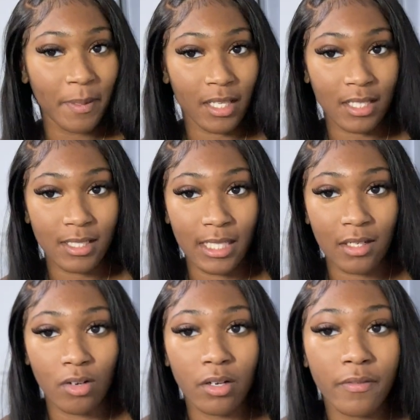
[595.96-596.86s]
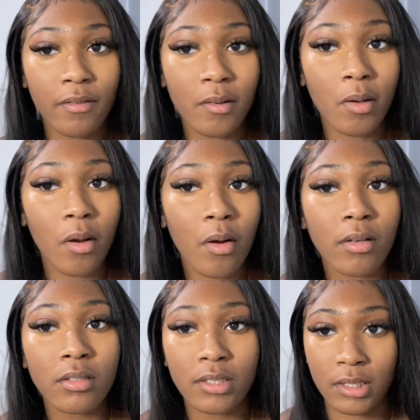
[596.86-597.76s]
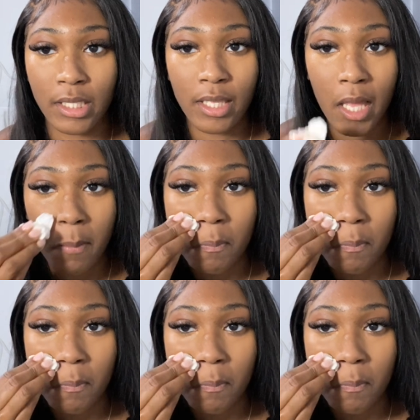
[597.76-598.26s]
of the concealer off. Oh, you can see that.